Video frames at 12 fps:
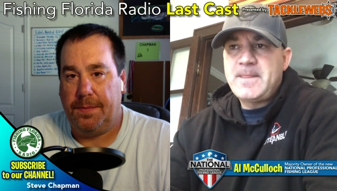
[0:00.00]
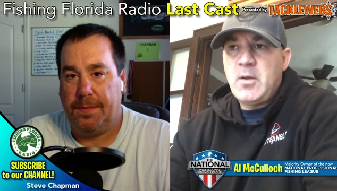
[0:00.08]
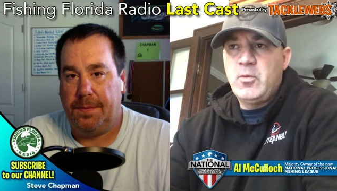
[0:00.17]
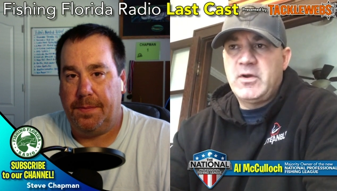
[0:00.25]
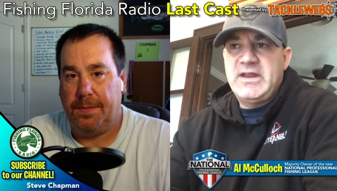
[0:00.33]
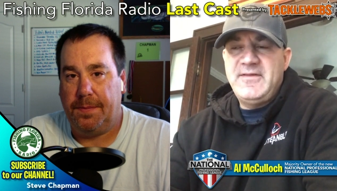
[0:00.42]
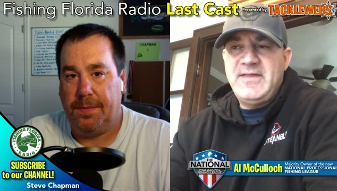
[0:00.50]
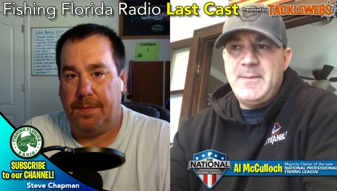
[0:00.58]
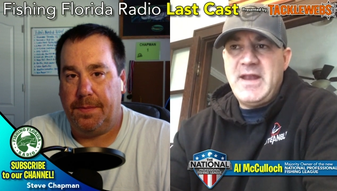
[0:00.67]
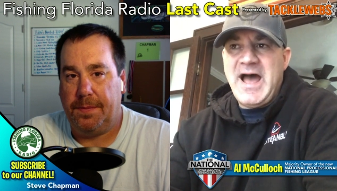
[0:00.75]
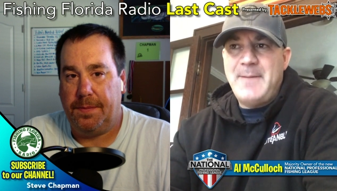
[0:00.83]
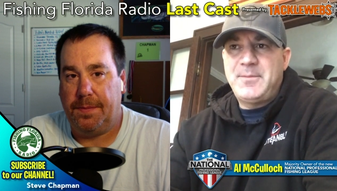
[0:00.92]
Speaker 1: we're giving
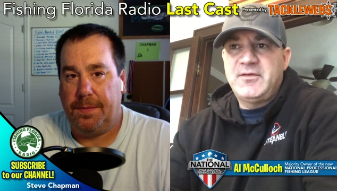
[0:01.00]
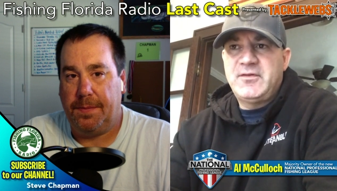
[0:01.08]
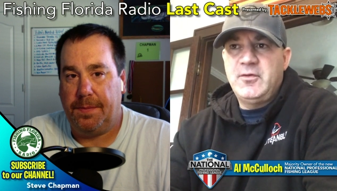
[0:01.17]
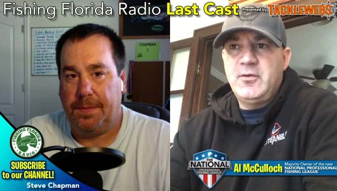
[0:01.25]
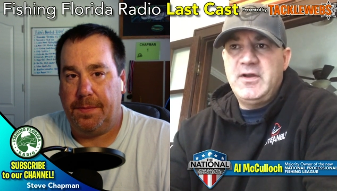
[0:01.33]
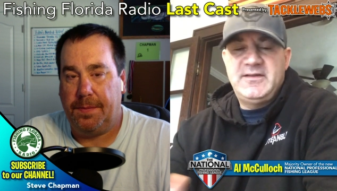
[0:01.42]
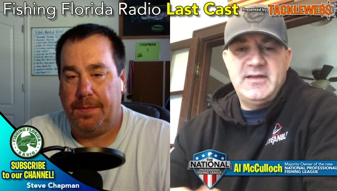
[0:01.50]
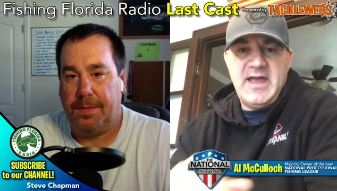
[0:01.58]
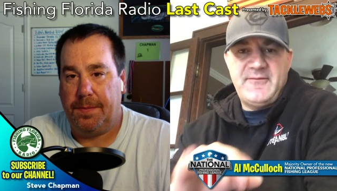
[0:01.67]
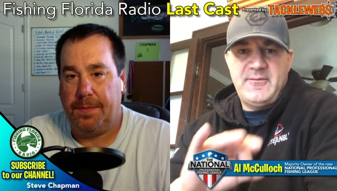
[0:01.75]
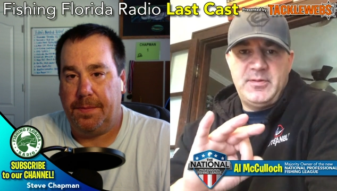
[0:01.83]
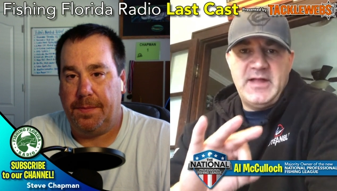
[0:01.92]
them an opportunity to
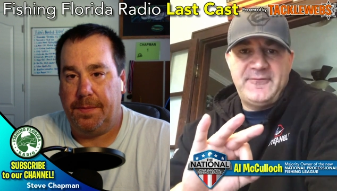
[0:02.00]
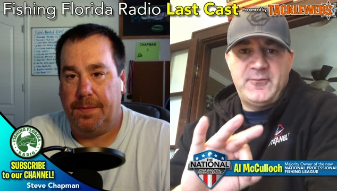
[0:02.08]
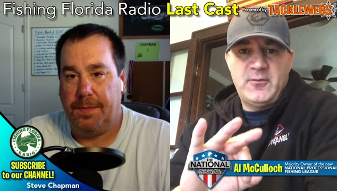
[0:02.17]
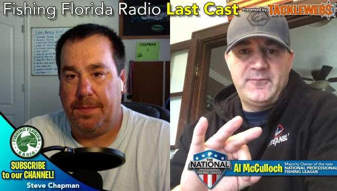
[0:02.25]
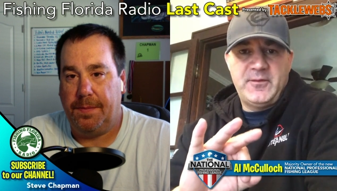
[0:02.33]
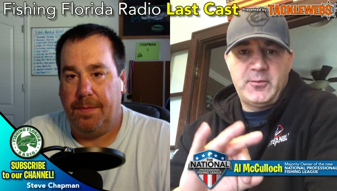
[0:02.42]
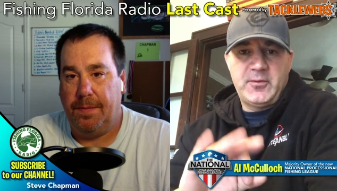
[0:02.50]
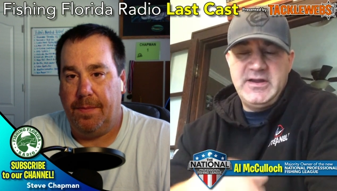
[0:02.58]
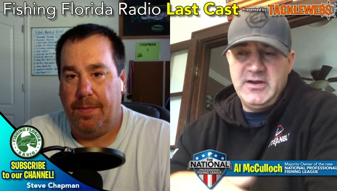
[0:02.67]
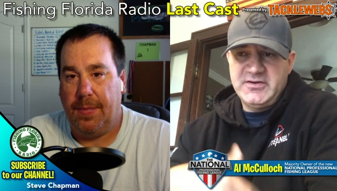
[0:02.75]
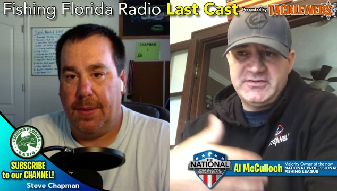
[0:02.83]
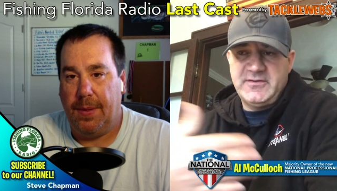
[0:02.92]
have a platform for three
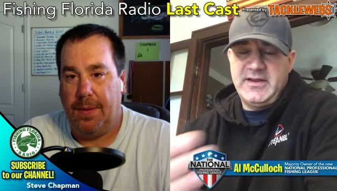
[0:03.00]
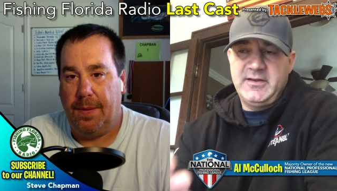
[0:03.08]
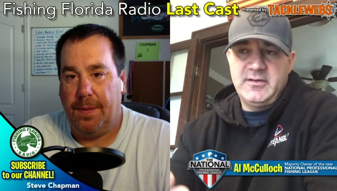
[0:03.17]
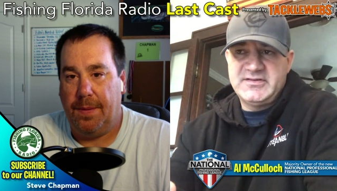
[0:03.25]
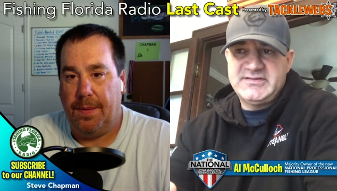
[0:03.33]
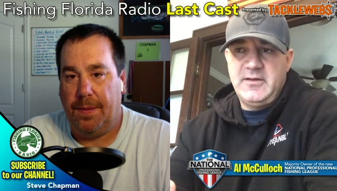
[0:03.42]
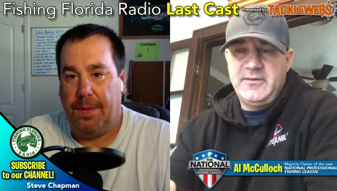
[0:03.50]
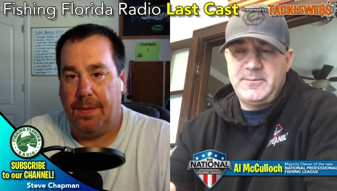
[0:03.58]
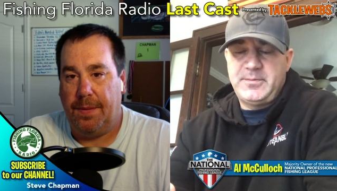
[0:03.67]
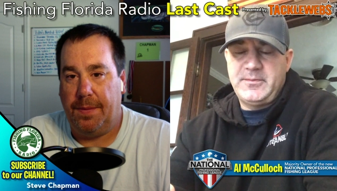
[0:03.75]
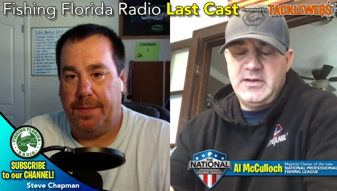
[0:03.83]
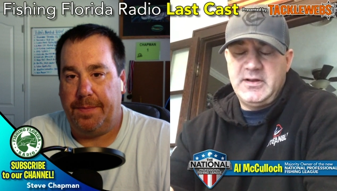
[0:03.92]
years so they can go sell their
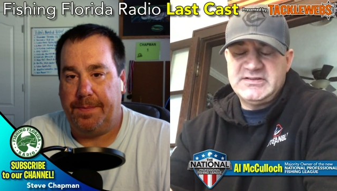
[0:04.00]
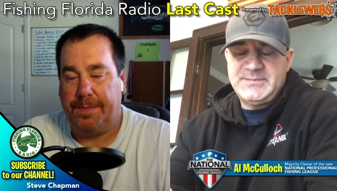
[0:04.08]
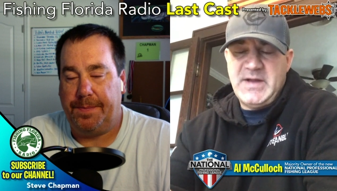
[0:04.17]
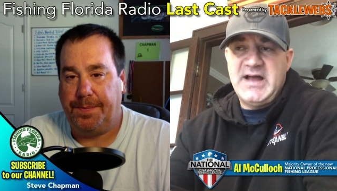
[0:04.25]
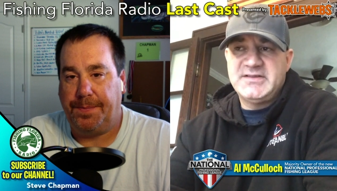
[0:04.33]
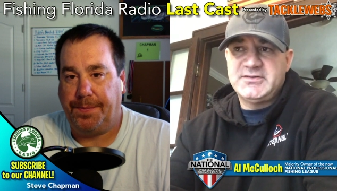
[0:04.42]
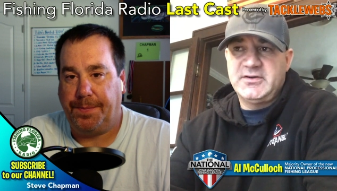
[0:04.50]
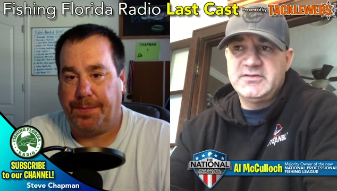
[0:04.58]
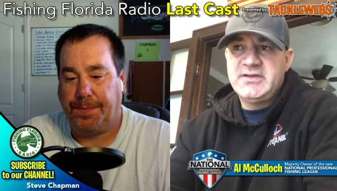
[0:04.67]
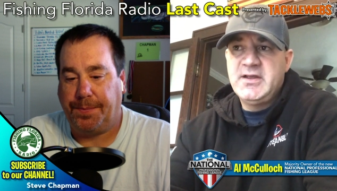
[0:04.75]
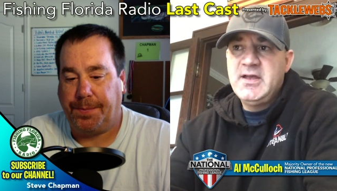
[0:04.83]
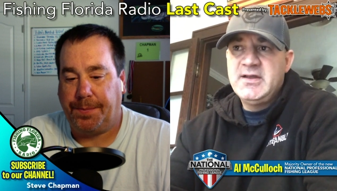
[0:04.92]
uh,
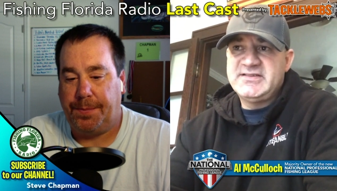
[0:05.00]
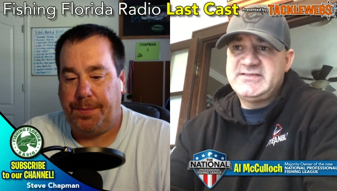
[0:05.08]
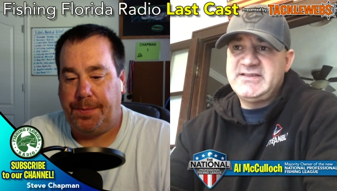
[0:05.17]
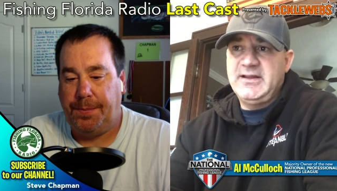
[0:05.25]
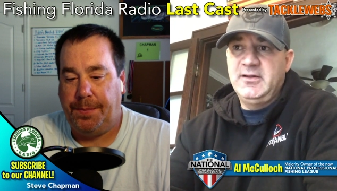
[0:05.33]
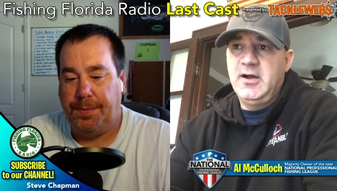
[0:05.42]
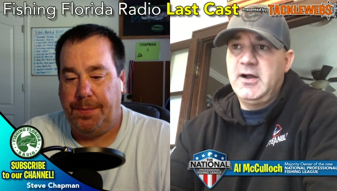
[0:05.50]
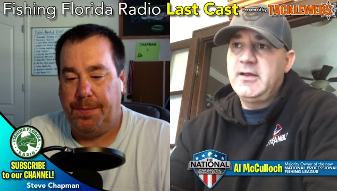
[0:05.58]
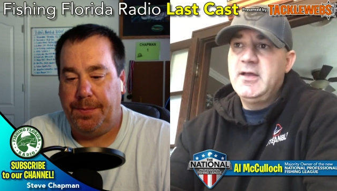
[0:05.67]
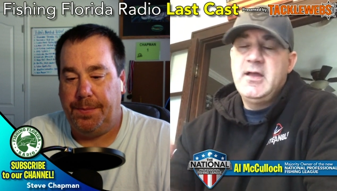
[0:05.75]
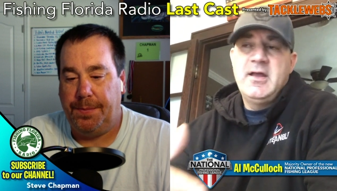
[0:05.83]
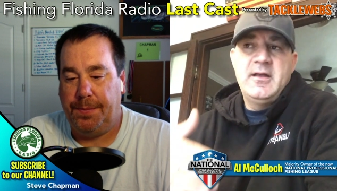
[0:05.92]
sponsors to say,
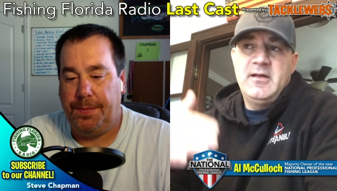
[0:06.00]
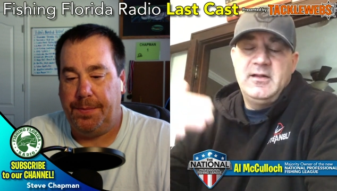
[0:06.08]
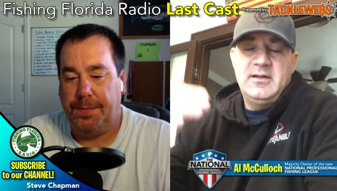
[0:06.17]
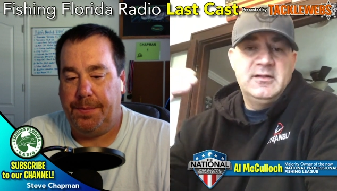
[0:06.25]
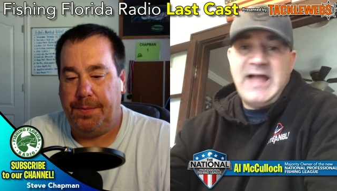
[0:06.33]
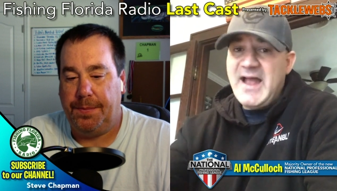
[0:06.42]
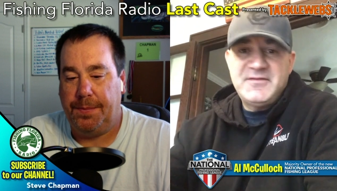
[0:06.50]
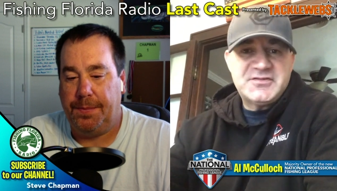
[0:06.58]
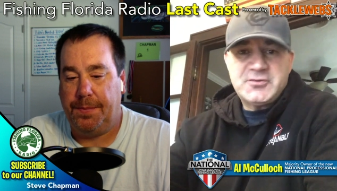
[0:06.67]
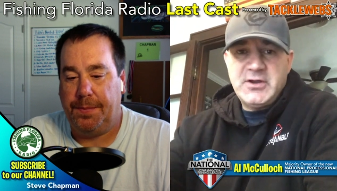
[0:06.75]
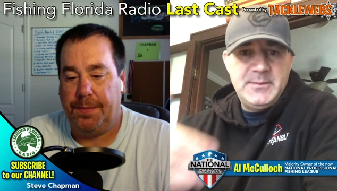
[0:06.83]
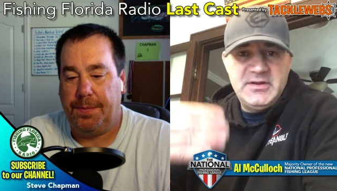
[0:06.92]
look, Live
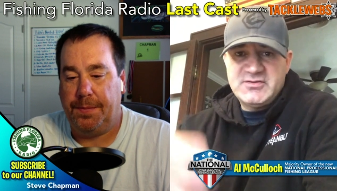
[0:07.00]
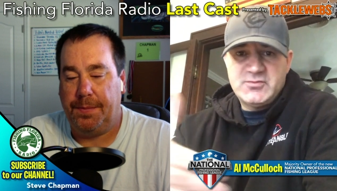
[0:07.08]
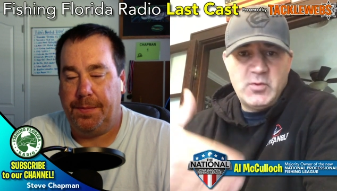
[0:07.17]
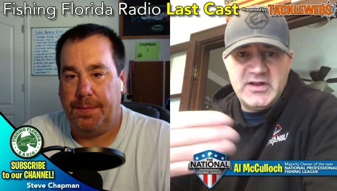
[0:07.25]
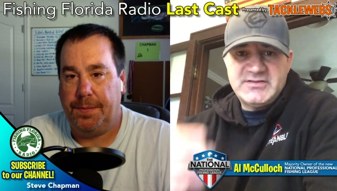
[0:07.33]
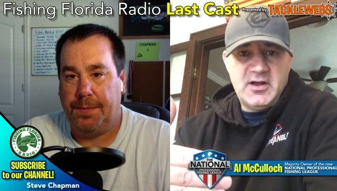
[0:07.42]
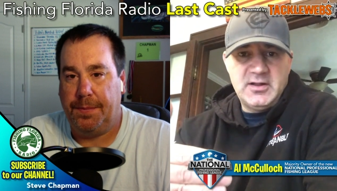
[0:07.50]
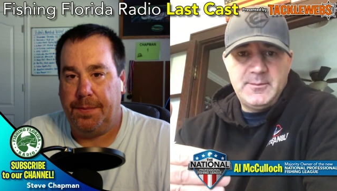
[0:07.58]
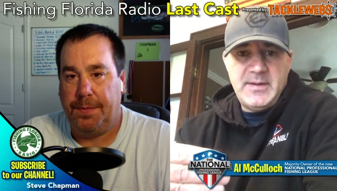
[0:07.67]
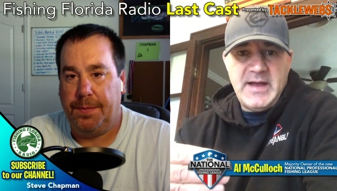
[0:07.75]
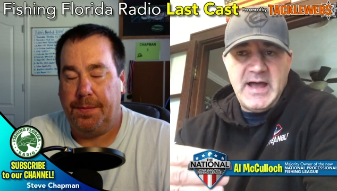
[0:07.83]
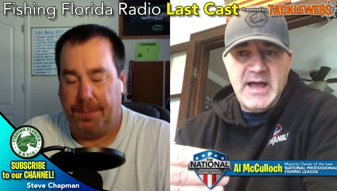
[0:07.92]
streaming is what it's all
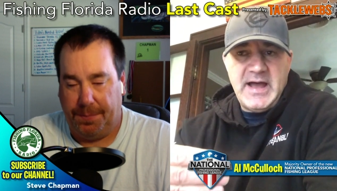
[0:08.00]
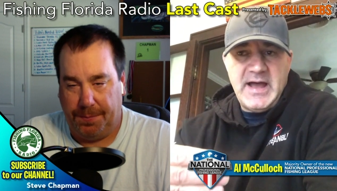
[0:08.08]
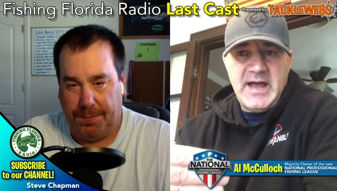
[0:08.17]
about.